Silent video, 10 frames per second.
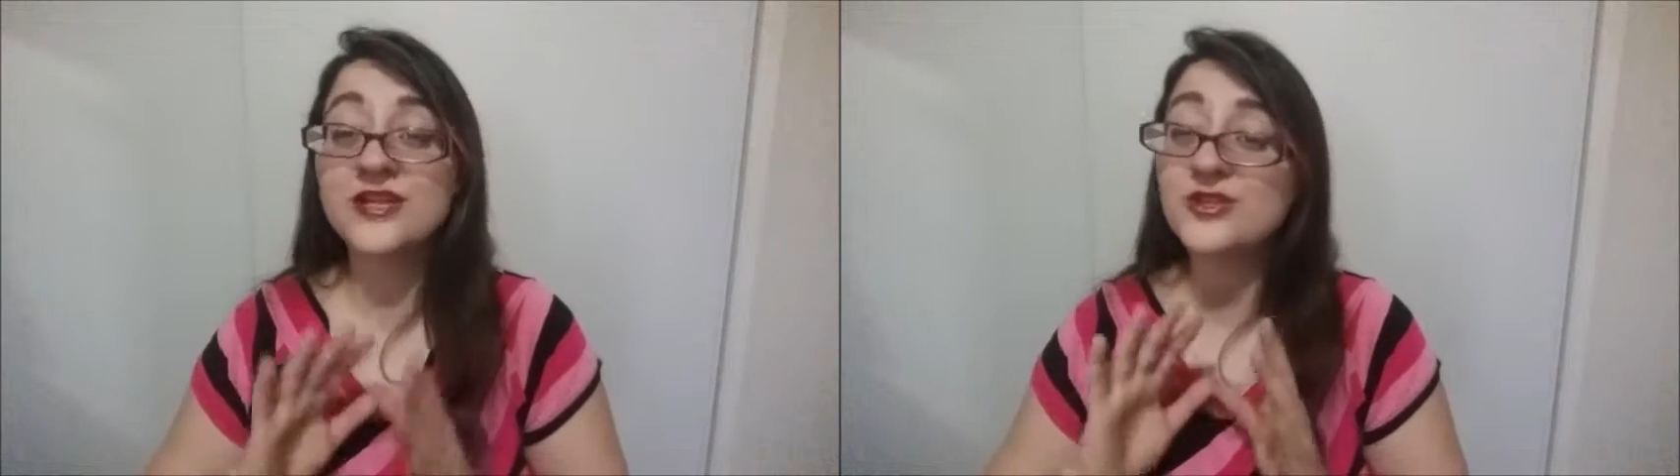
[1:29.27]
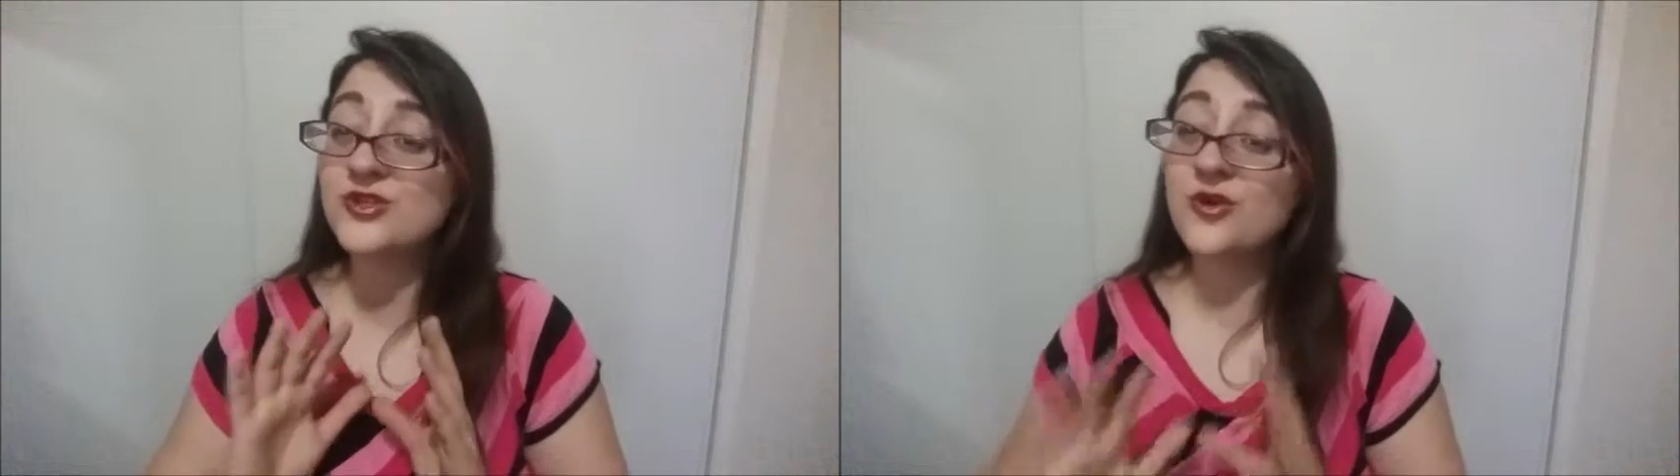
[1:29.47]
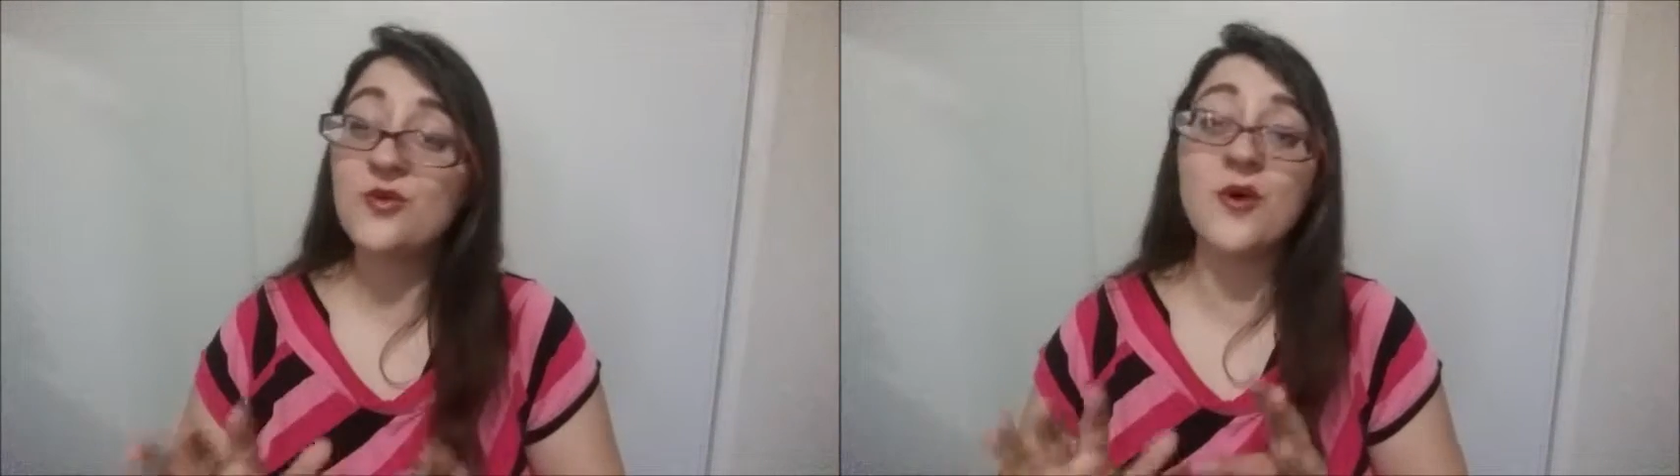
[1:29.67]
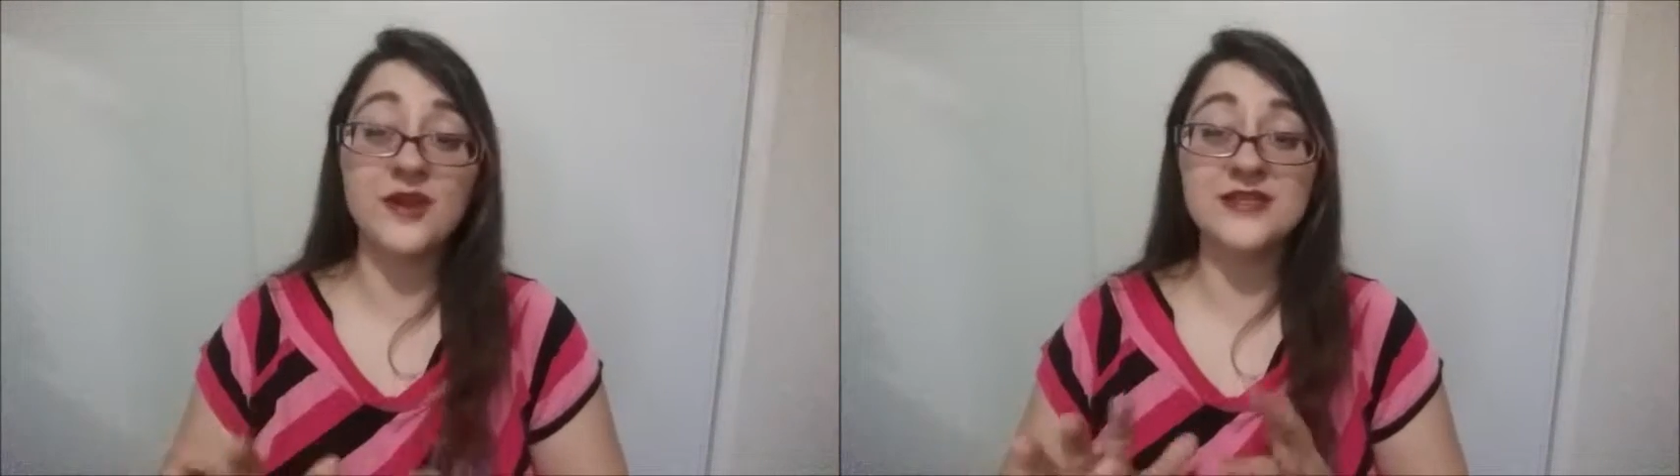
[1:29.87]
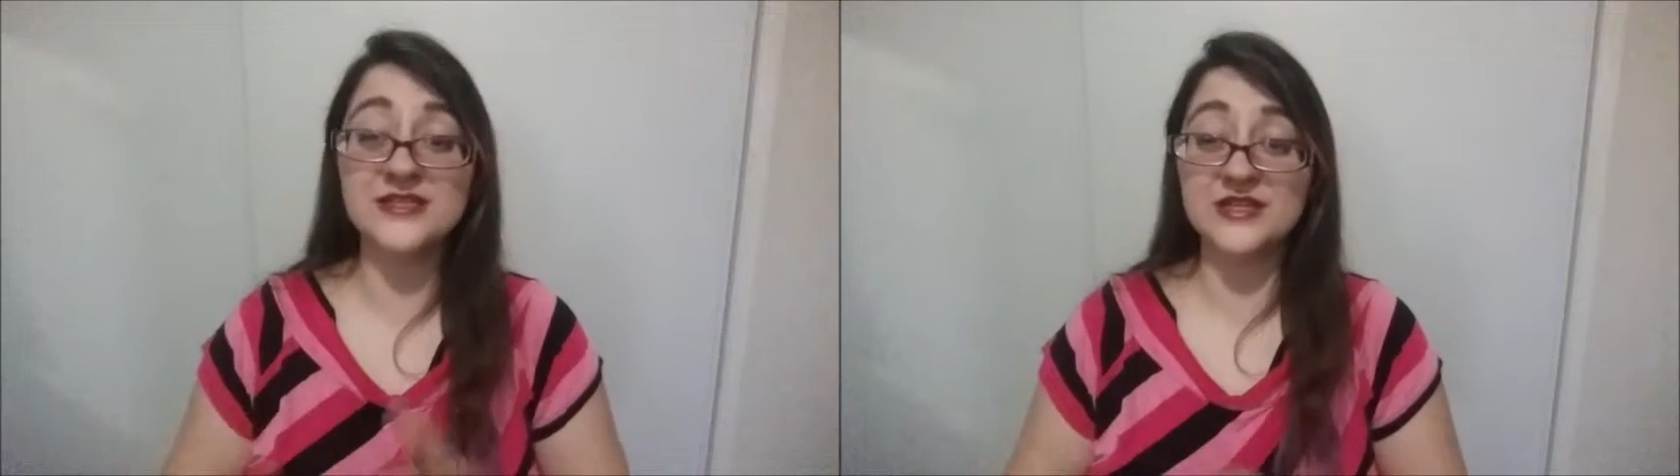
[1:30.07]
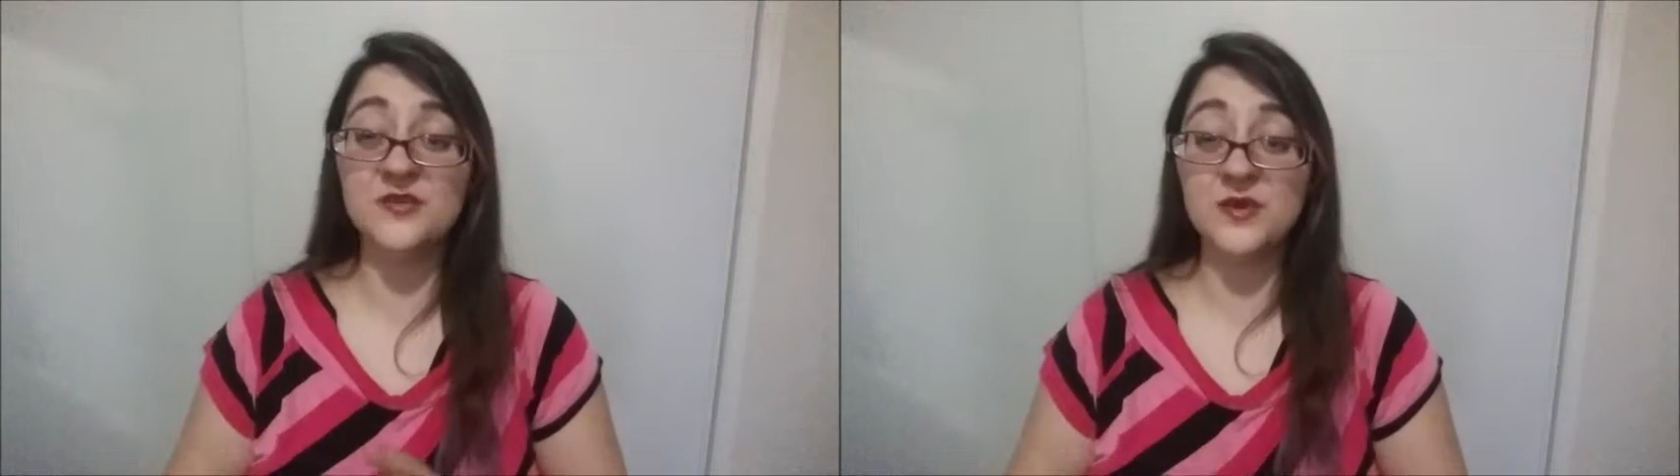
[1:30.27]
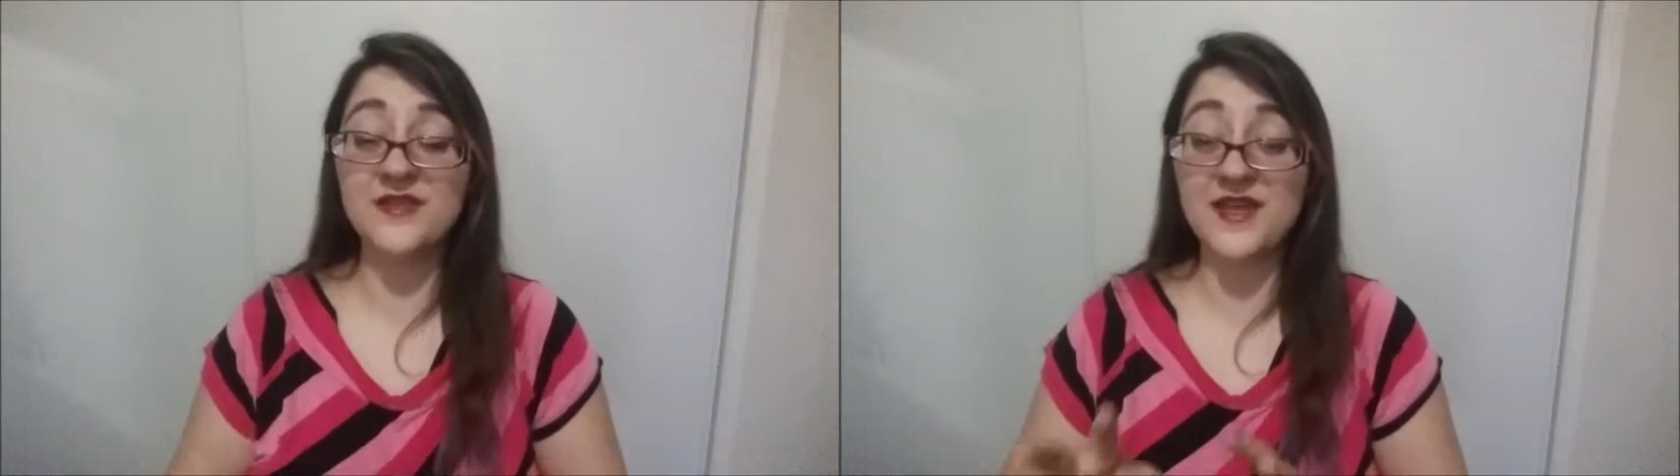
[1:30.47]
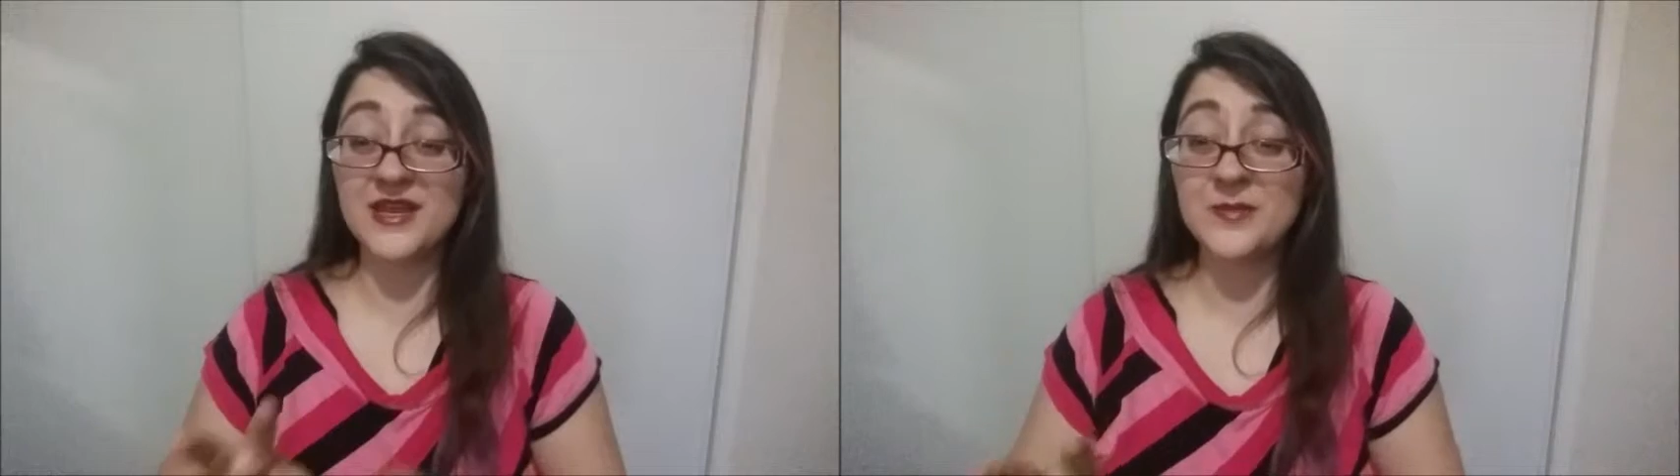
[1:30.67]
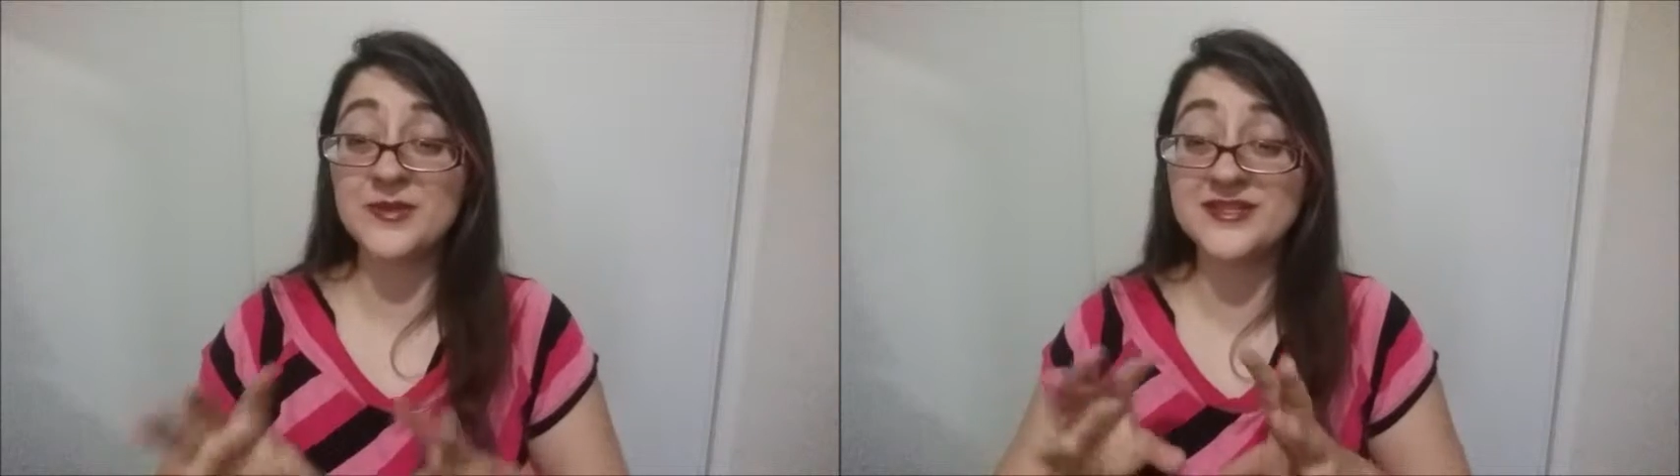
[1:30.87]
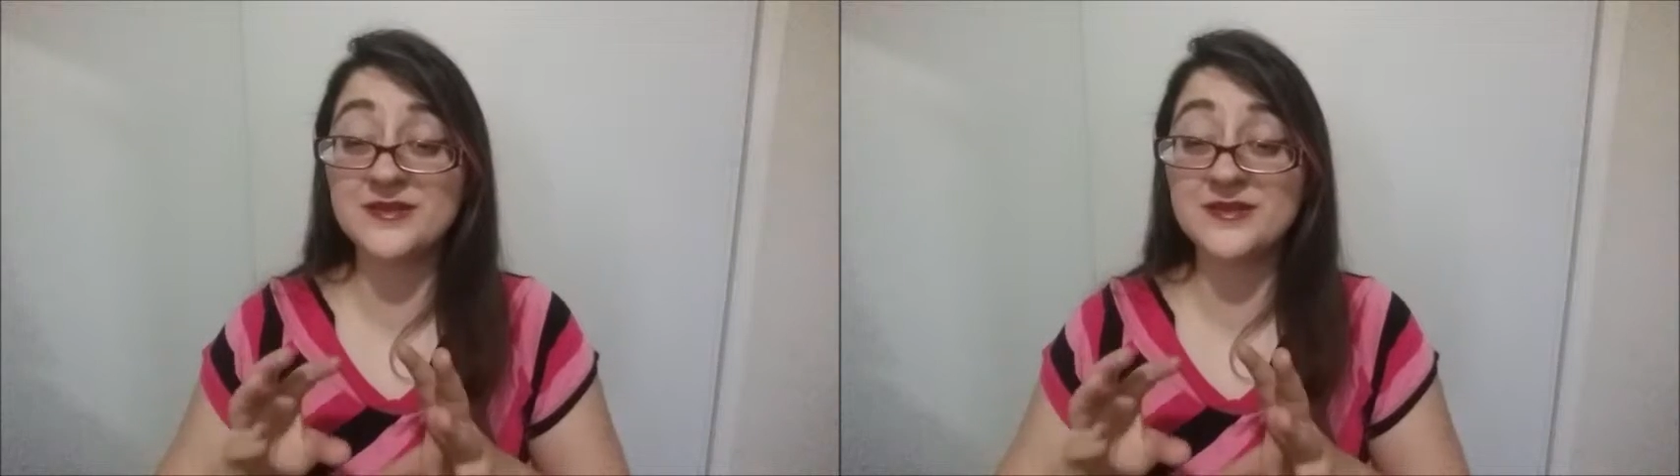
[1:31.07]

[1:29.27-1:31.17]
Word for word: they don't want to deal with any